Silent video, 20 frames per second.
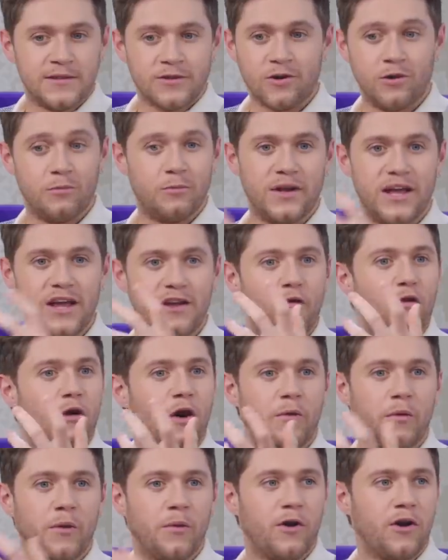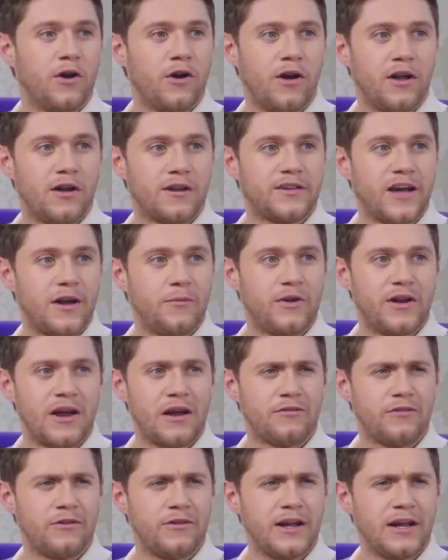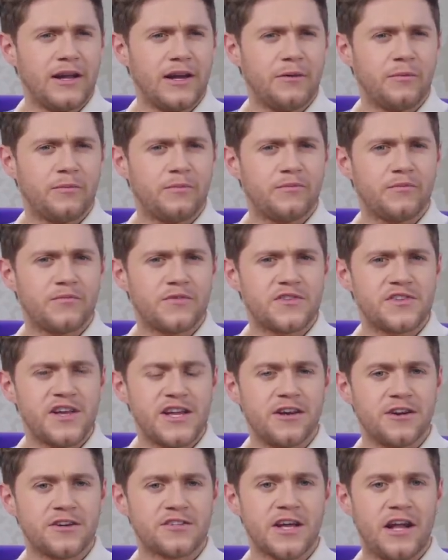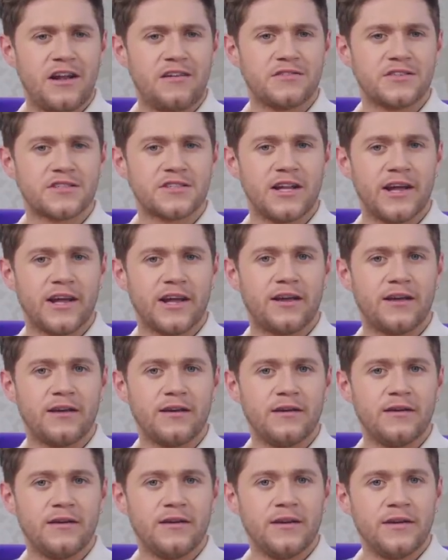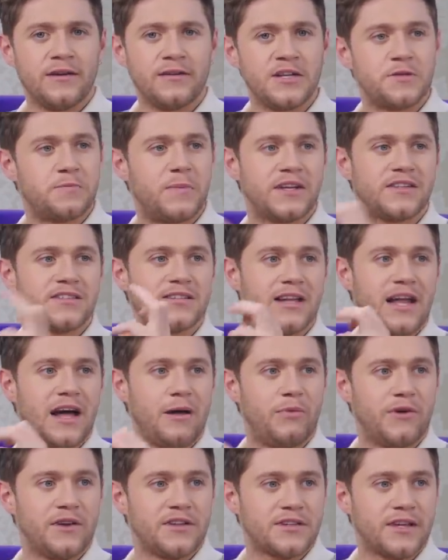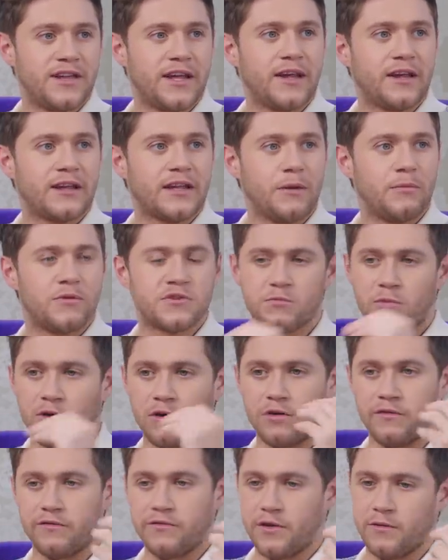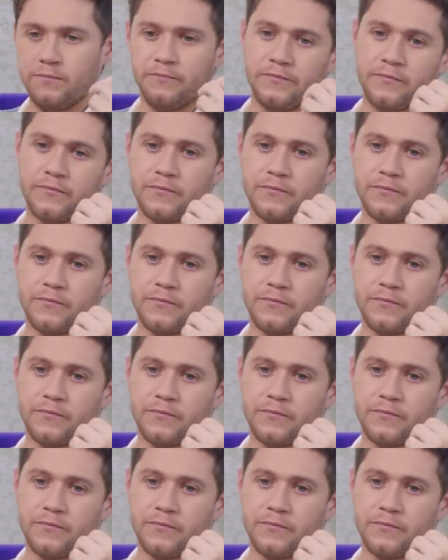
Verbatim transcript: couldn't believe where we were all the time. We never really seen ourselves as like these big celebrities. I think that was more of a